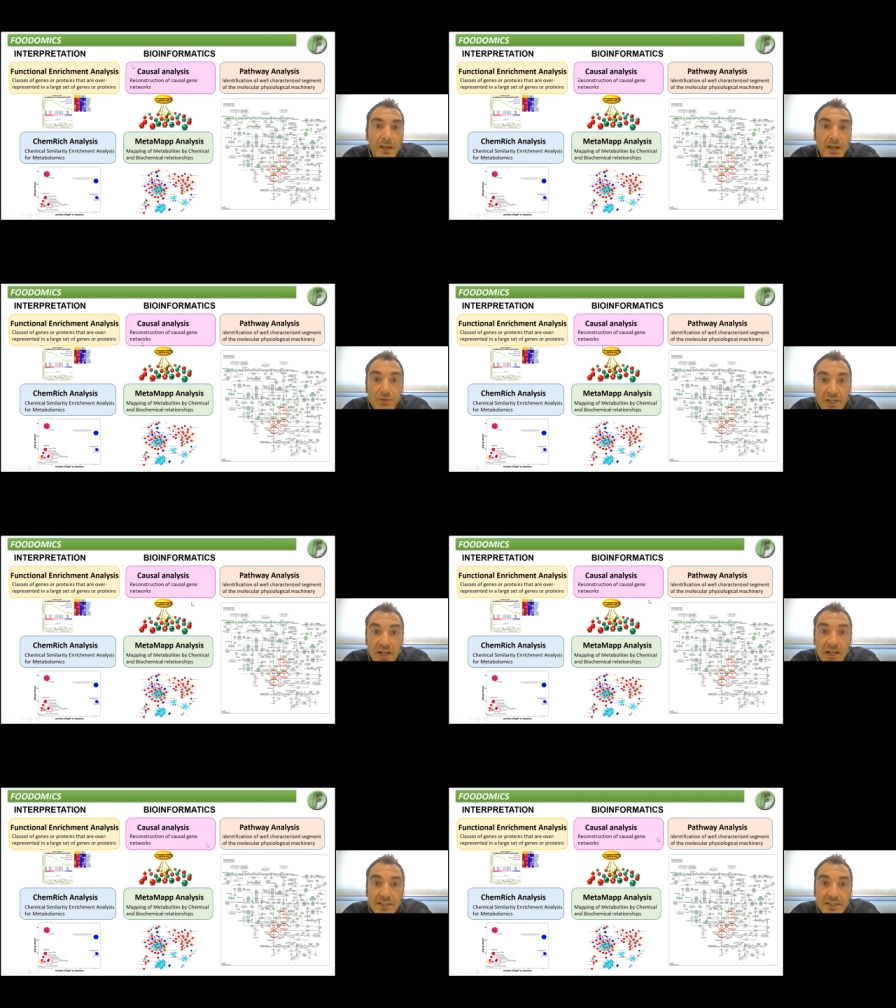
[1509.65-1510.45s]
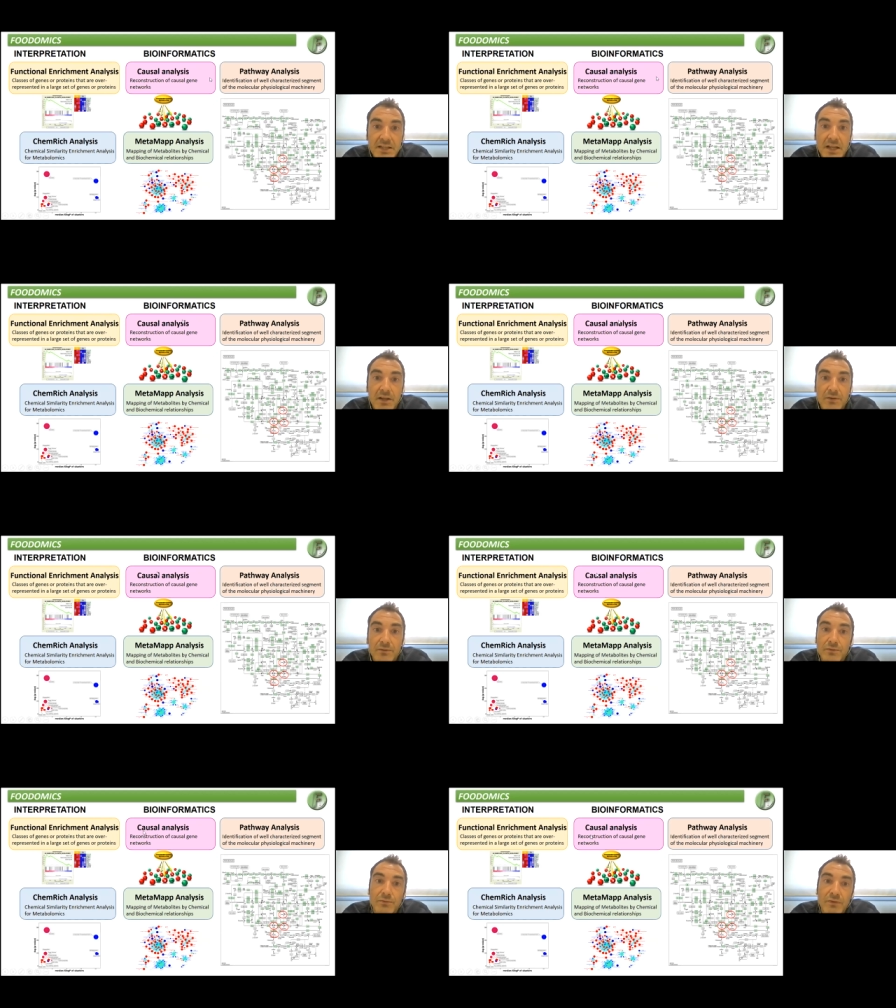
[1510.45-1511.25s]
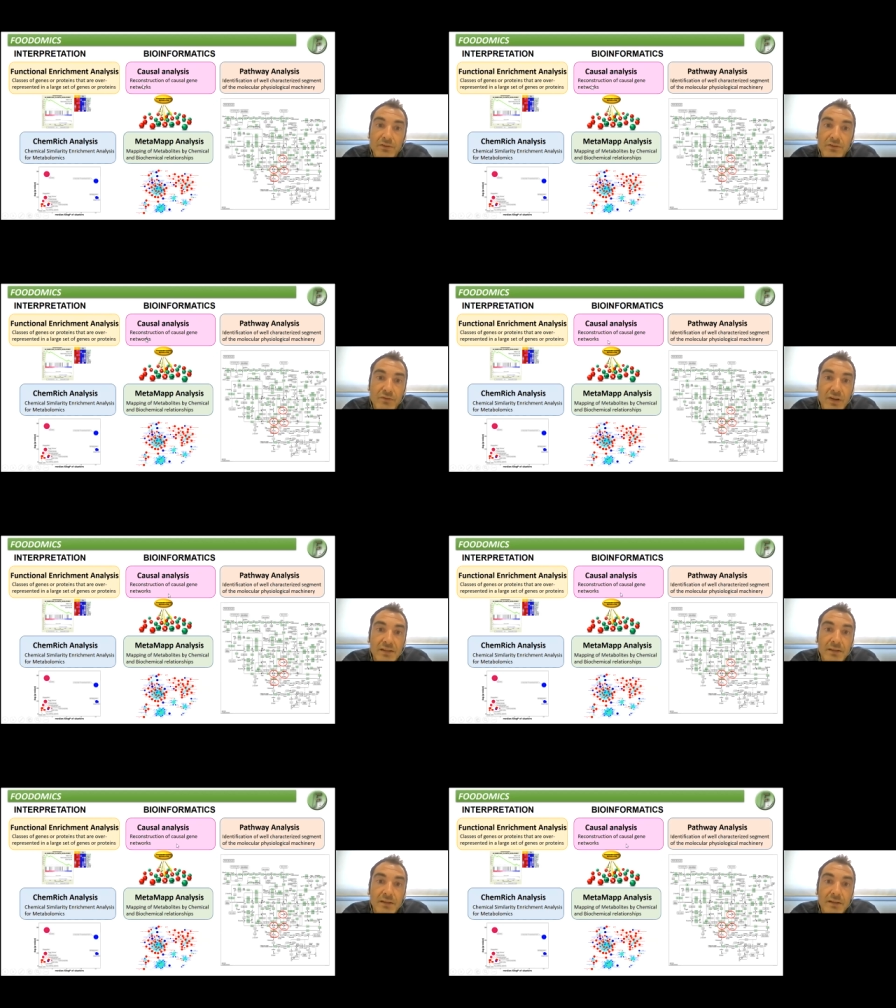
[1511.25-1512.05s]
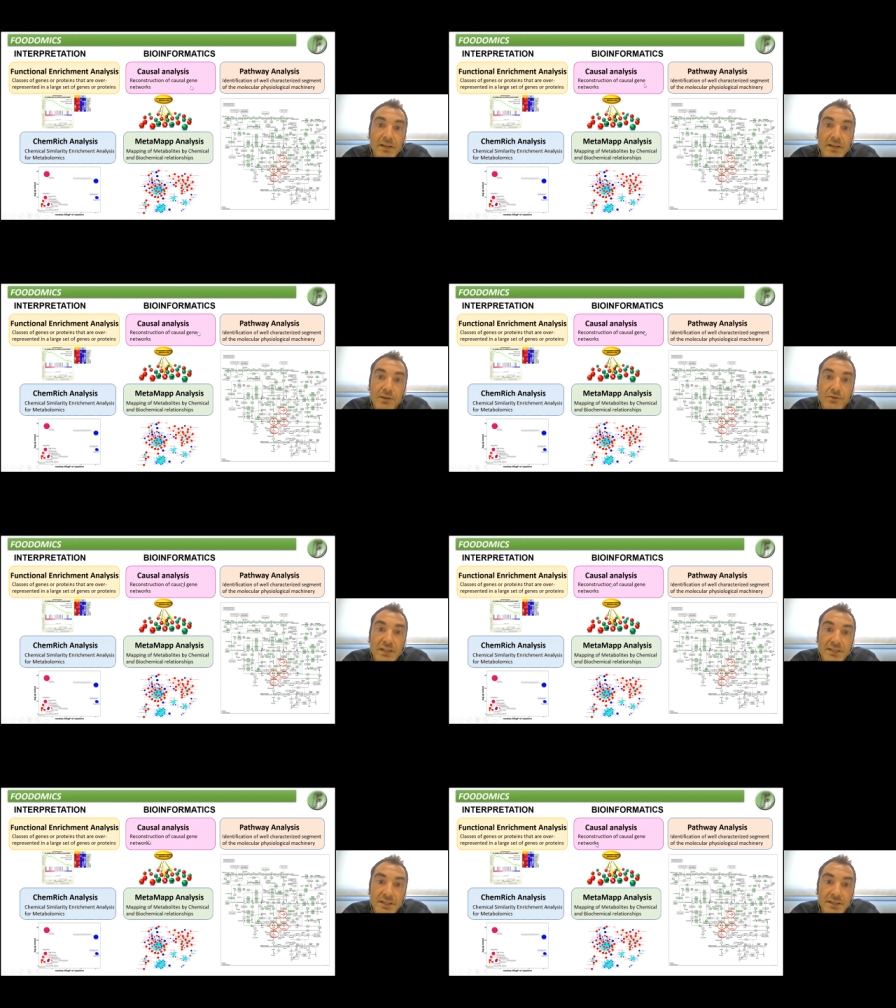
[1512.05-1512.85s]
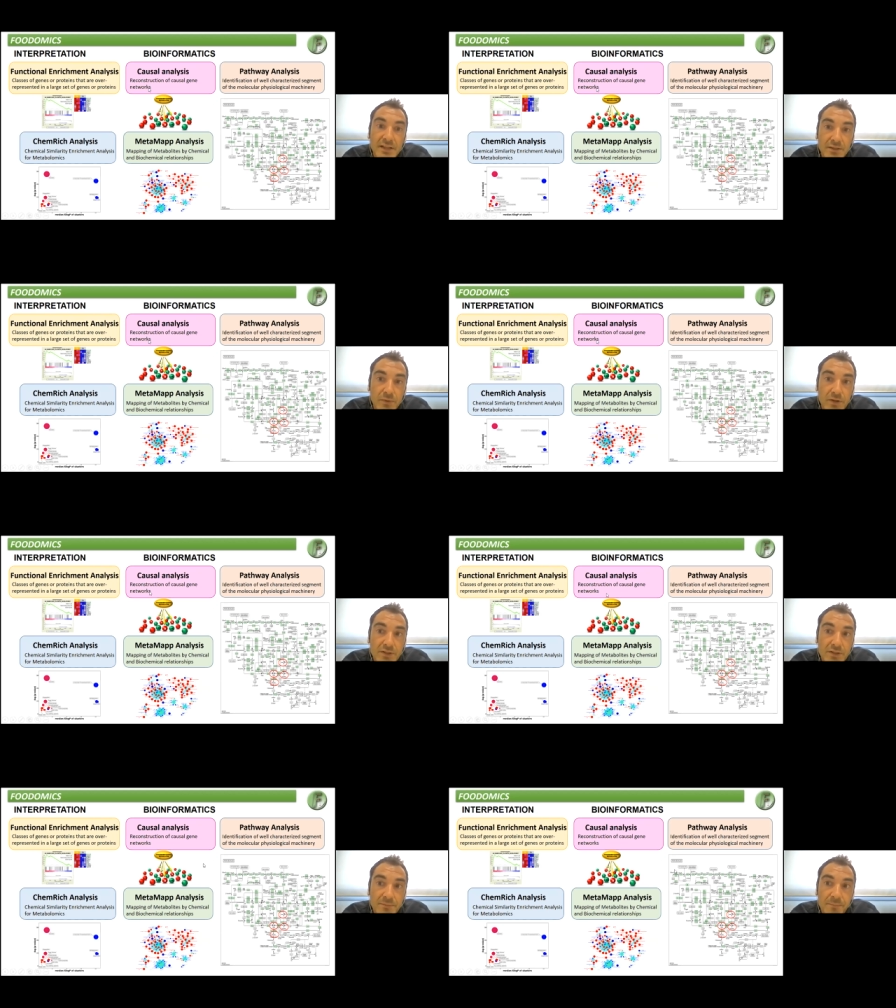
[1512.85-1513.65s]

Causal analysis allowed to reconstruct causal gene networks.